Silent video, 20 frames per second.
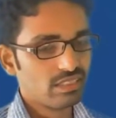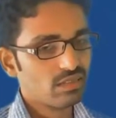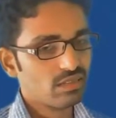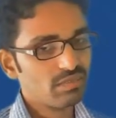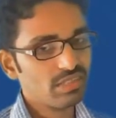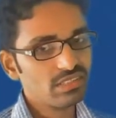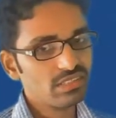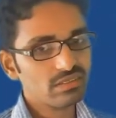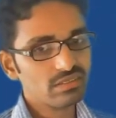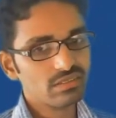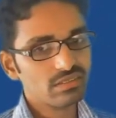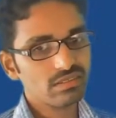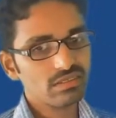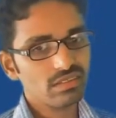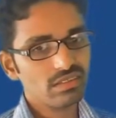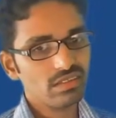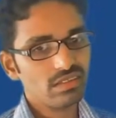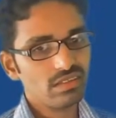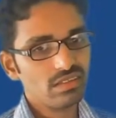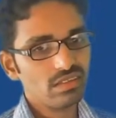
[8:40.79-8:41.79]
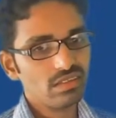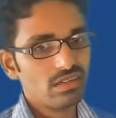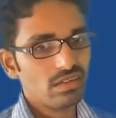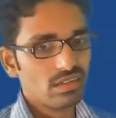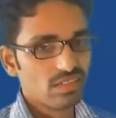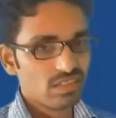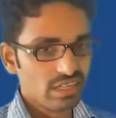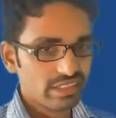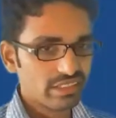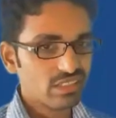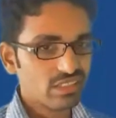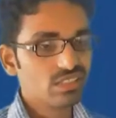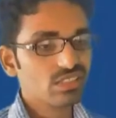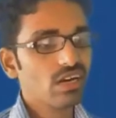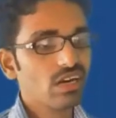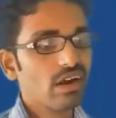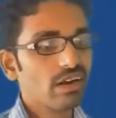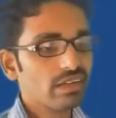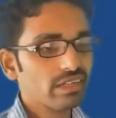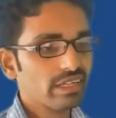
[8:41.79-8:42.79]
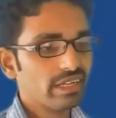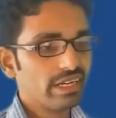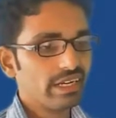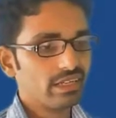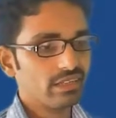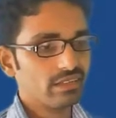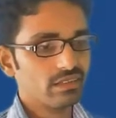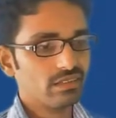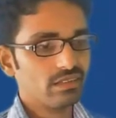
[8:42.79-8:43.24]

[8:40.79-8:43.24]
means at the starting end.